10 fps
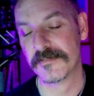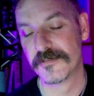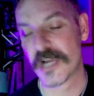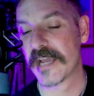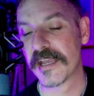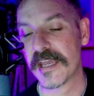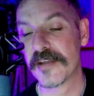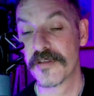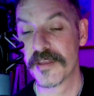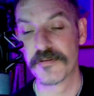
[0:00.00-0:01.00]
try
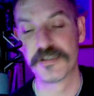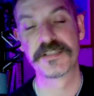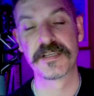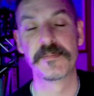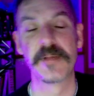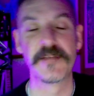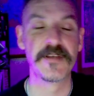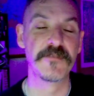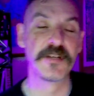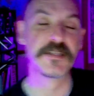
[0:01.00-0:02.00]
again, or they were just some of my
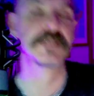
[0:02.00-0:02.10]
favorites,